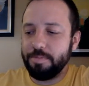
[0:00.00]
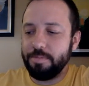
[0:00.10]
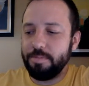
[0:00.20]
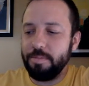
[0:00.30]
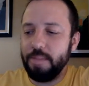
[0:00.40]

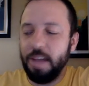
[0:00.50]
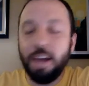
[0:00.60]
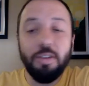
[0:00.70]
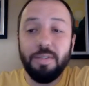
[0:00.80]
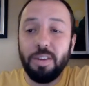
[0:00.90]
Yeah, I
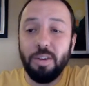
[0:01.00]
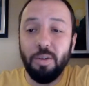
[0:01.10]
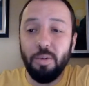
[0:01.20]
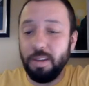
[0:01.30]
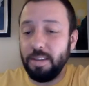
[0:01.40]
don't even know
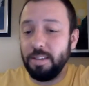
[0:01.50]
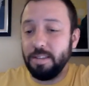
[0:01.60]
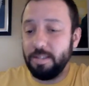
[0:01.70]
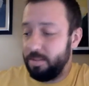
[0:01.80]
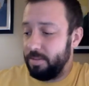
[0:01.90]
what
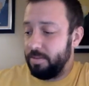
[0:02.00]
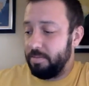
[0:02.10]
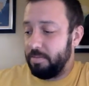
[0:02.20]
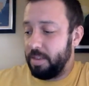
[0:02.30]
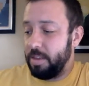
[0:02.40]

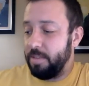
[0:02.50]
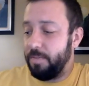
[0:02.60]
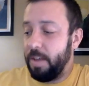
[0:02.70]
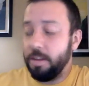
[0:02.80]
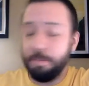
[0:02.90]
he
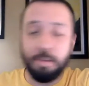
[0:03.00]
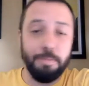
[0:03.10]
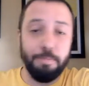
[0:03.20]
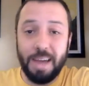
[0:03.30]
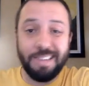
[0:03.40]
developed
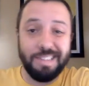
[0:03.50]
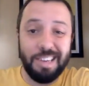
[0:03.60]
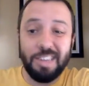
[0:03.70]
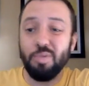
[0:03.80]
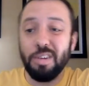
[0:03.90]

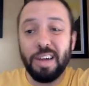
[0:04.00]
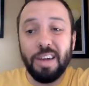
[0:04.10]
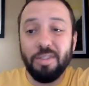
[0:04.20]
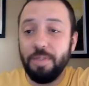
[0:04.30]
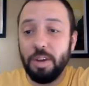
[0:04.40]
Massage Work. I
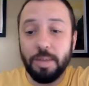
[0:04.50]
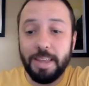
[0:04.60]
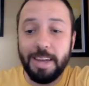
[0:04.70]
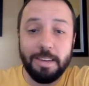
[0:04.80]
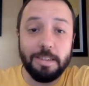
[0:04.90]
don't even know what
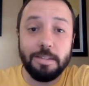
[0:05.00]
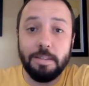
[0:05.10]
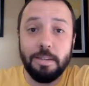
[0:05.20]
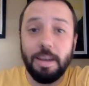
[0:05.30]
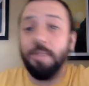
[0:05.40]
that is.
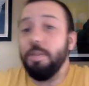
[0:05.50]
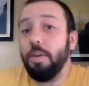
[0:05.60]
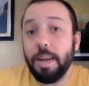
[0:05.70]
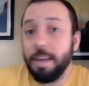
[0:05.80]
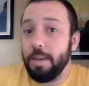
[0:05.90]
I have no
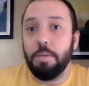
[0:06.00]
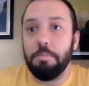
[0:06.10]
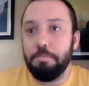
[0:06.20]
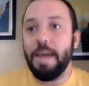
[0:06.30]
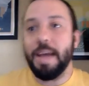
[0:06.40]
idea what
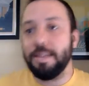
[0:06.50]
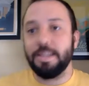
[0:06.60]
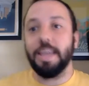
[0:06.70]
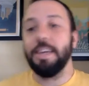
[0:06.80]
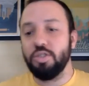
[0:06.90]

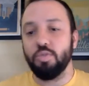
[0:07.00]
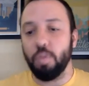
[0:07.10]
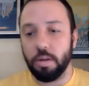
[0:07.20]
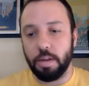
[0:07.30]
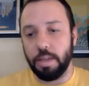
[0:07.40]
Massage
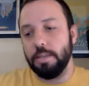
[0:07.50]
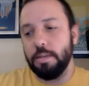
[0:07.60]
Work is.